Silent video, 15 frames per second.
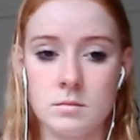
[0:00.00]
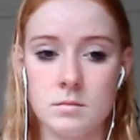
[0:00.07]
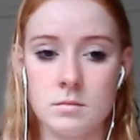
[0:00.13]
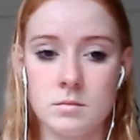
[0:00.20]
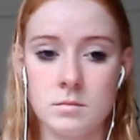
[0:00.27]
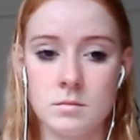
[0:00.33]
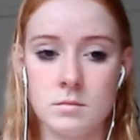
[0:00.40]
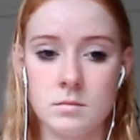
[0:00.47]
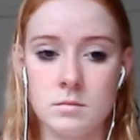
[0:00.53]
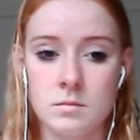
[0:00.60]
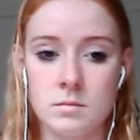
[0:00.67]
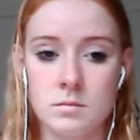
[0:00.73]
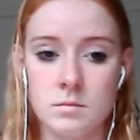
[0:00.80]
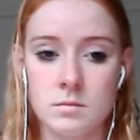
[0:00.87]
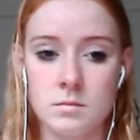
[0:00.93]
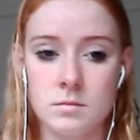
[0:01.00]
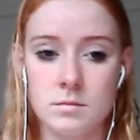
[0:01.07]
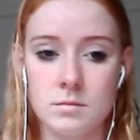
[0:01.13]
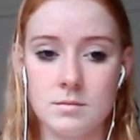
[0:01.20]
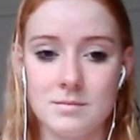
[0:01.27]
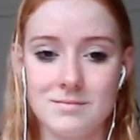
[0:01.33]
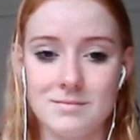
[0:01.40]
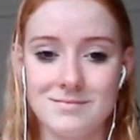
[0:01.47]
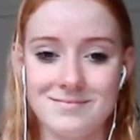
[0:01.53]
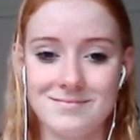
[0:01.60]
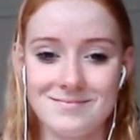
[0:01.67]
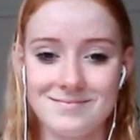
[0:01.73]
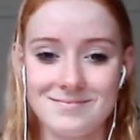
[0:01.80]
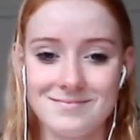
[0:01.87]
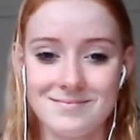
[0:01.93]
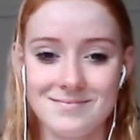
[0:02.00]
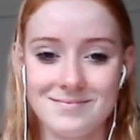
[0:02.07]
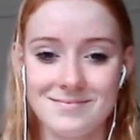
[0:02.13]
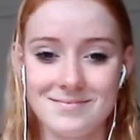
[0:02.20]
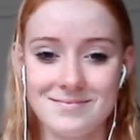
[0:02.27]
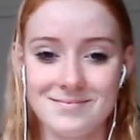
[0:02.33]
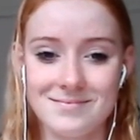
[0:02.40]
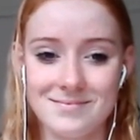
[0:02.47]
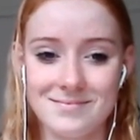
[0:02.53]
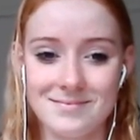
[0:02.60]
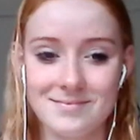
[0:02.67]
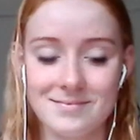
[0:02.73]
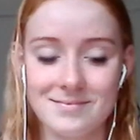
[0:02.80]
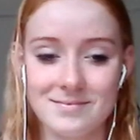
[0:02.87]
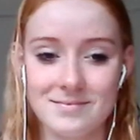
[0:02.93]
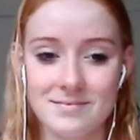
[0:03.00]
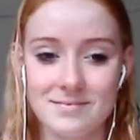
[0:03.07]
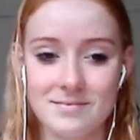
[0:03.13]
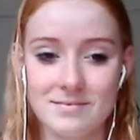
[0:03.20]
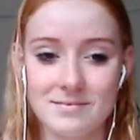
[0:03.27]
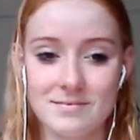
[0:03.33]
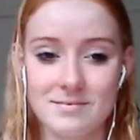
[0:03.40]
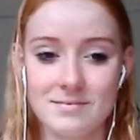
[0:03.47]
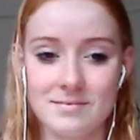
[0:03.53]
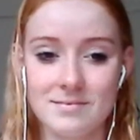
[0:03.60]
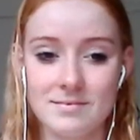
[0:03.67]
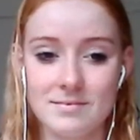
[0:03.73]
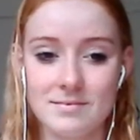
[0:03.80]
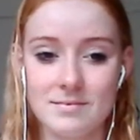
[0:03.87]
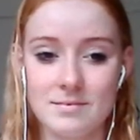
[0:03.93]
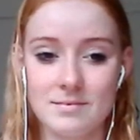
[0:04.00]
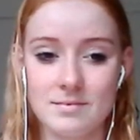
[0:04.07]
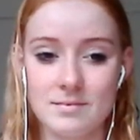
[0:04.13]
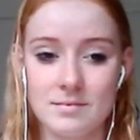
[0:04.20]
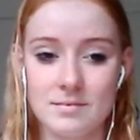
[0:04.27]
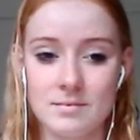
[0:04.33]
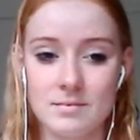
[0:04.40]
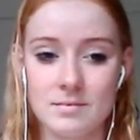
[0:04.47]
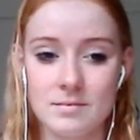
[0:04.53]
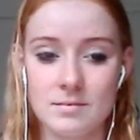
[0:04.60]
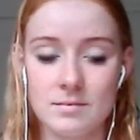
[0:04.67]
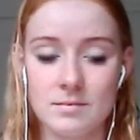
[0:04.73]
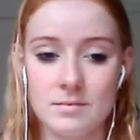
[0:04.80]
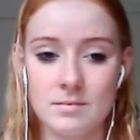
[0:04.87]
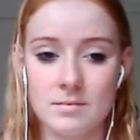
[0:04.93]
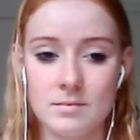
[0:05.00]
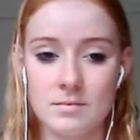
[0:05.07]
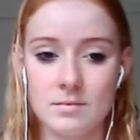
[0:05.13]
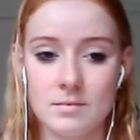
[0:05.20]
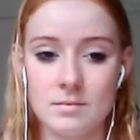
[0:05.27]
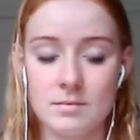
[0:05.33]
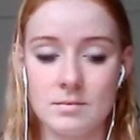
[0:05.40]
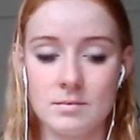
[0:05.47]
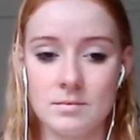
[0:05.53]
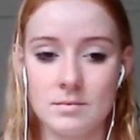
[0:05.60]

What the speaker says: The person shown says nothing.